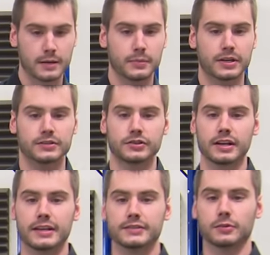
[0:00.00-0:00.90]
because you
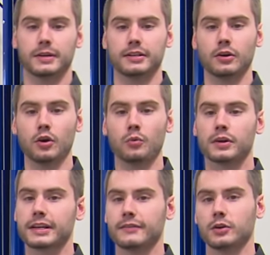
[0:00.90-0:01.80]
guys already know we're
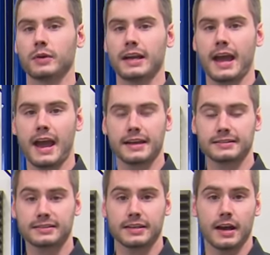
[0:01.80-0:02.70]
giving away
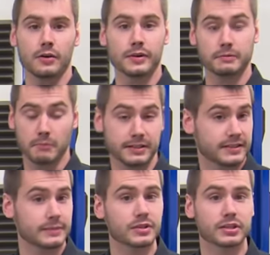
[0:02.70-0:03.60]
hats now, and it
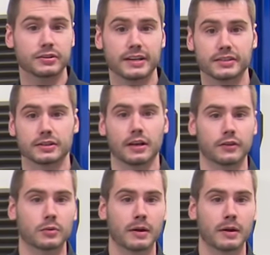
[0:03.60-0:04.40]
seems like you guys are loving them.